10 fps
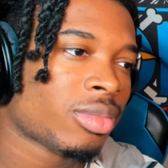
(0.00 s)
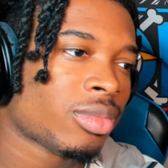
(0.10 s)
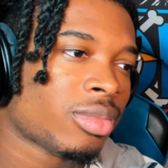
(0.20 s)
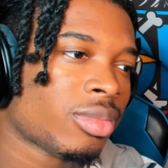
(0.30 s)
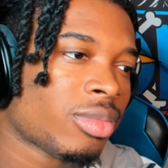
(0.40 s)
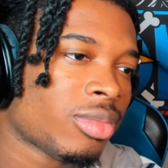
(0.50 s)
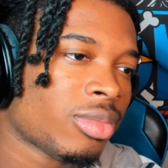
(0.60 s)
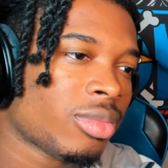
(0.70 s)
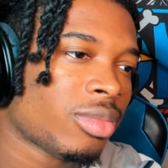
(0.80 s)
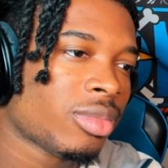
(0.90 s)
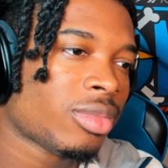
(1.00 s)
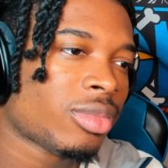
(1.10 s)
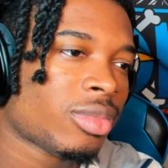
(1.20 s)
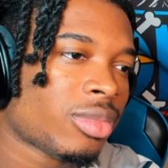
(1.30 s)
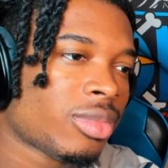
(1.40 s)

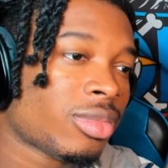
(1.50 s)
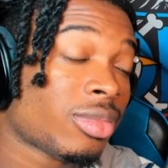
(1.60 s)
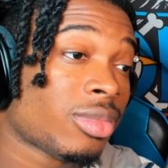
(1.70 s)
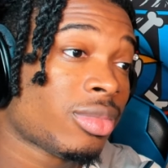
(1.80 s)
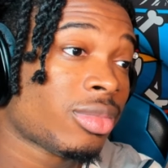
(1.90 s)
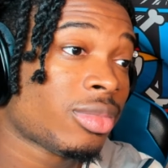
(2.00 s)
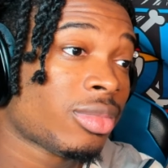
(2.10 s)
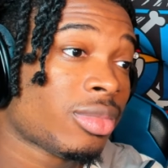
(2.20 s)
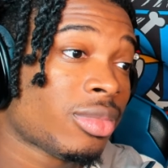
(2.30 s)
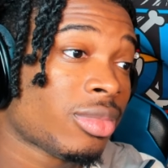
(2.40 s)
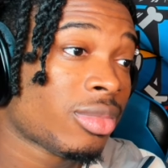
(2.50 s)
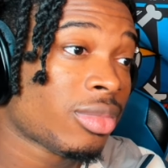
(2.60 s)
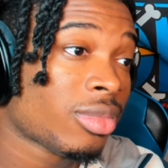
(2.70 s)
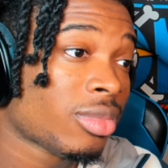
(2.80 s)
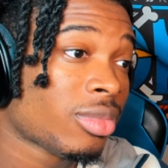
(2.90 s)

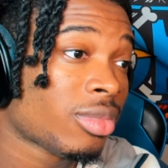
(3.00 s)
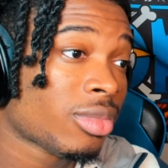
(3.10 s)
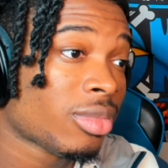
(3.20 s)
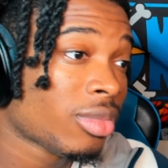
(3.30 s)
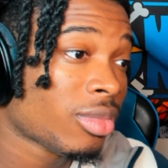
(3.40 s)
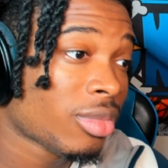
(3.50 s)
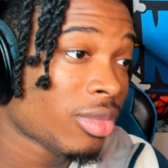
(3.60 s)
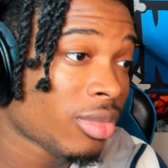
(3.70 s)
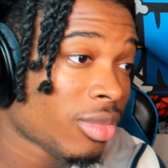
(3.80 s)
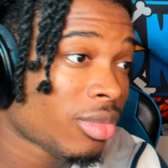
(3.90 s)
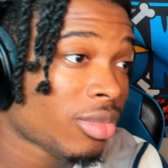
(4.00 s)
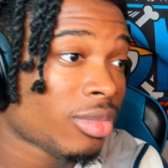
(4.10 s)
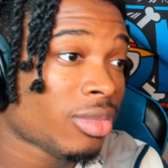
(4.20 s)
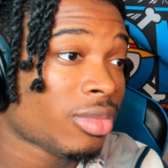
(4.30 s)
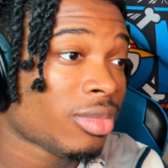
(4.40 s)

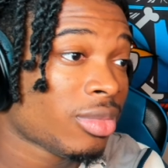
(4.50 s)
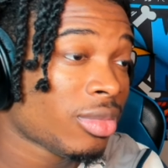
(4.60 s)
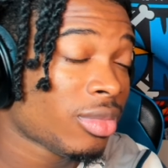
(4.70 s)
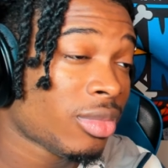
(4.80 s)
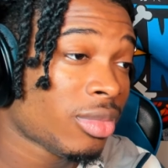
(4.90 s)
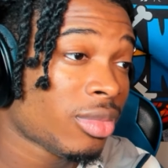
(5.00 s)
The person shown says nothing.